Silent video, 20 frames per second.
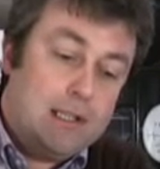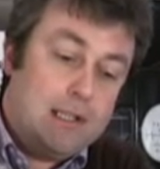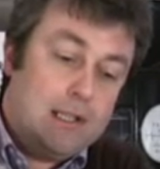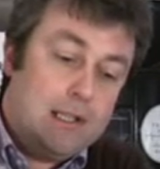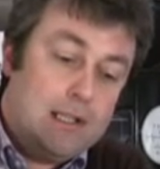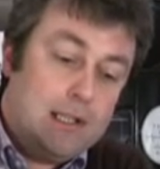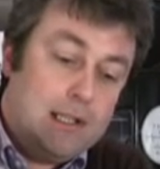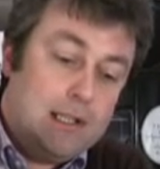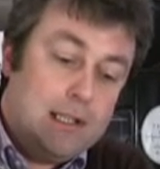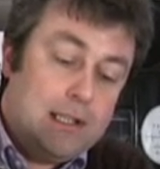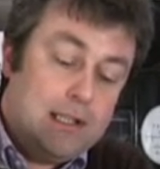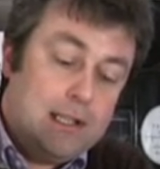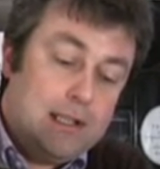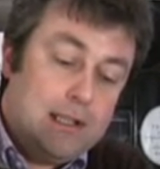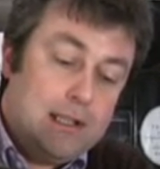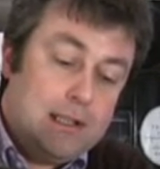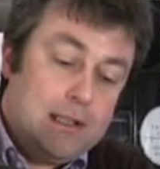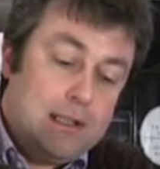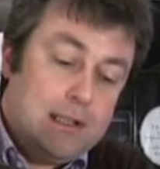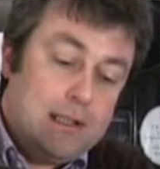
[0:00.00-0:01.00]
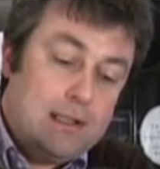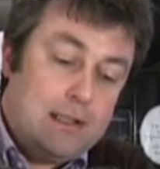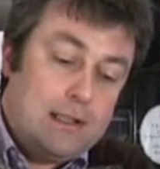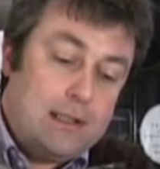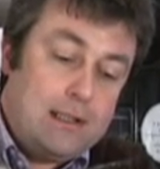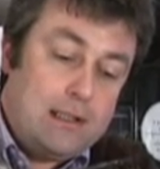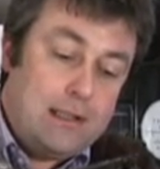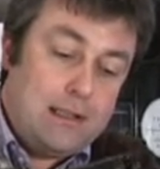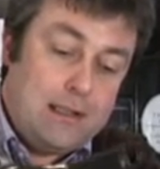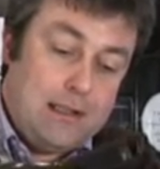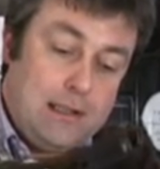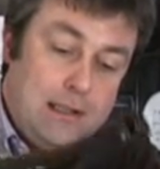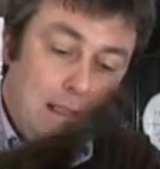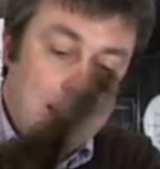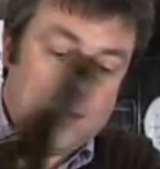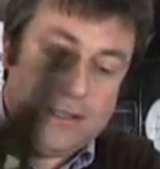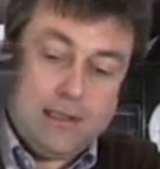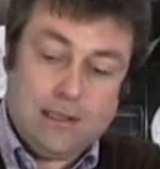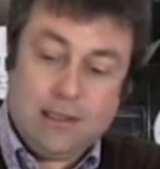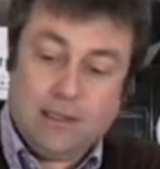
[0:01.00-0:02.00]

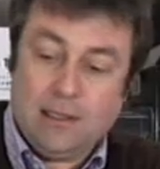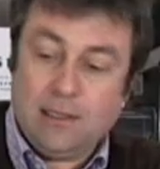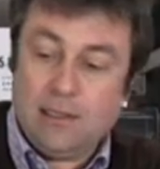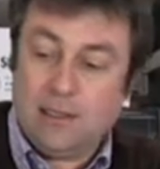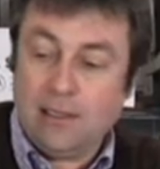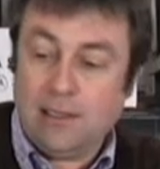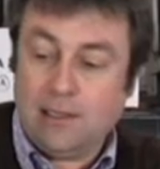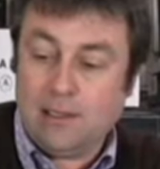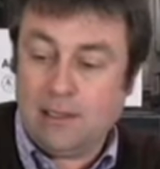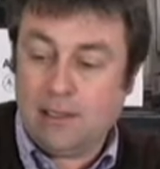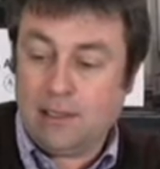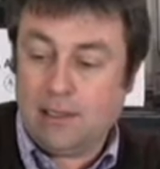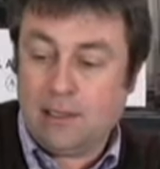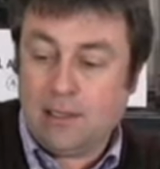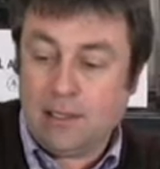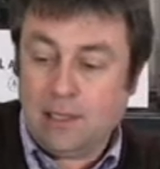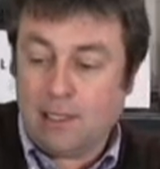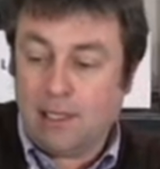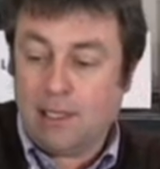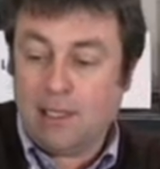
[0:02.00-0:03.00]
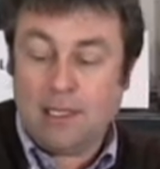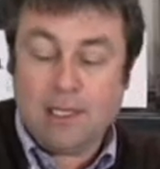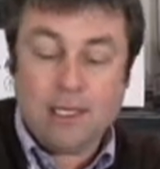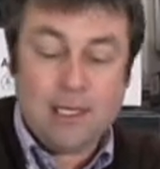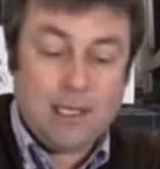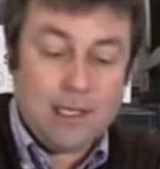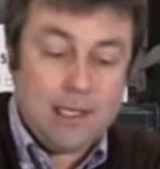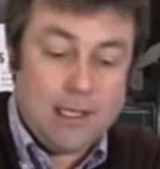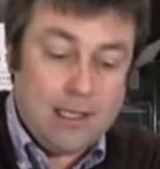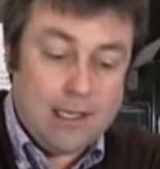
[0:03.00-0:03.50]
Nobody speaks.